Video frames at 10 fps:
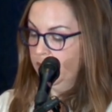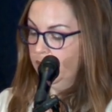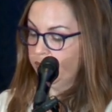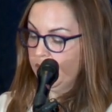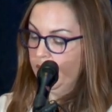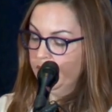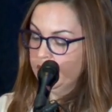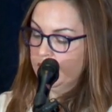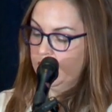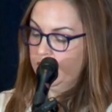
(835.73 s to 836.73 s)
of the
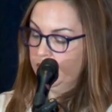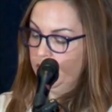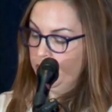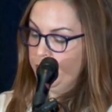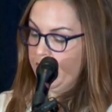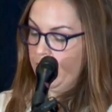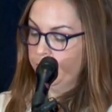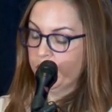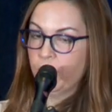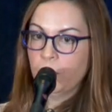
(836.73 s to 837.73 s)
unstated human
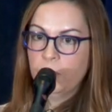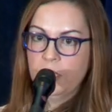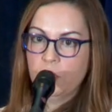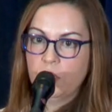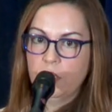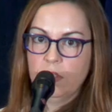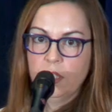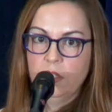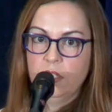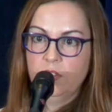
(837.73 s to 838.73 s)
aims for which the
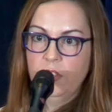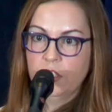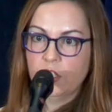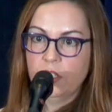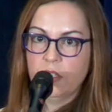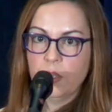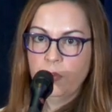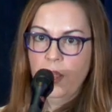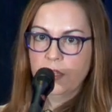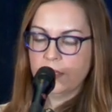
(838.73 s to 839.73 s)
utility function is a
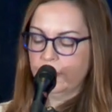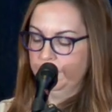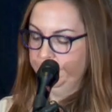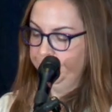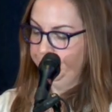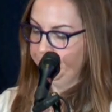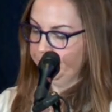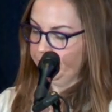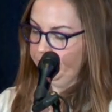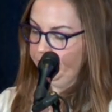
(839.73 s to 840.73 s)
proxy.
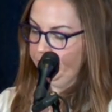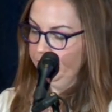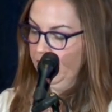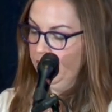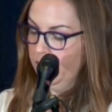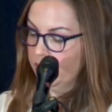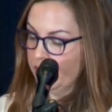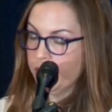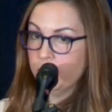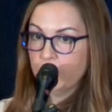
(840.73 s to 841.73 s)

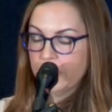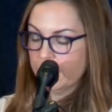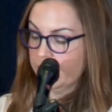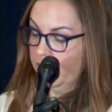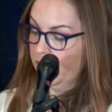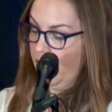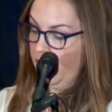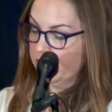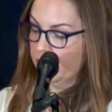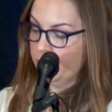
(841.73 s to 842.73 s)
These are risks and
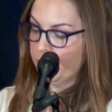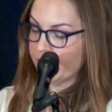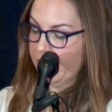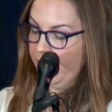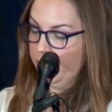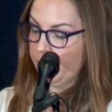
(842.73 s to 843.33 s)
costs that we must care